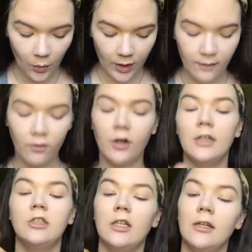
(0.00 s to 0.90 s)

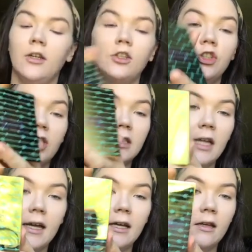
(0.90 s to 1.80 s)
whatever. It looks just
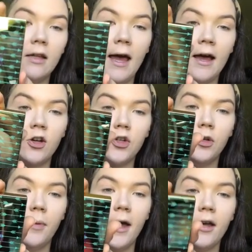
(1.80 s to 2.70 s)
like the
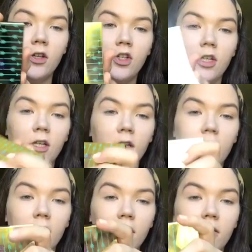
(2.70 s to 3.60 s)
actual packaging.
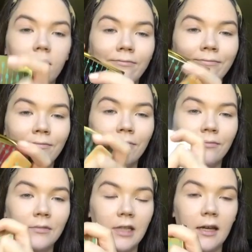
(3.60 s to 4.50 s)

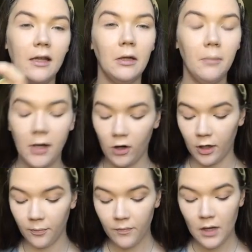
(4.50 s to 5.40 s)
It's like a little
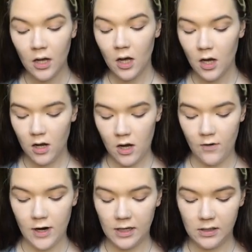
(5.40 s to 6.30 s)
mirror.
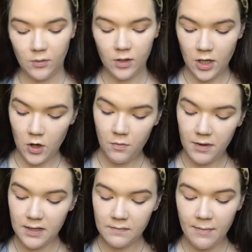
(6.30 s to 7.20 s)
Alrighty, so we're gonna
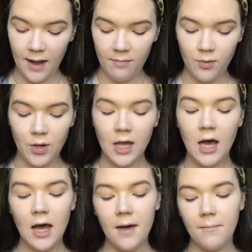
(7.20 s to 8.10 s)
open this bad boy
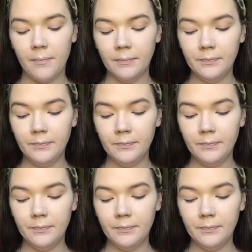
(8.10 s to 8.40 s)
up,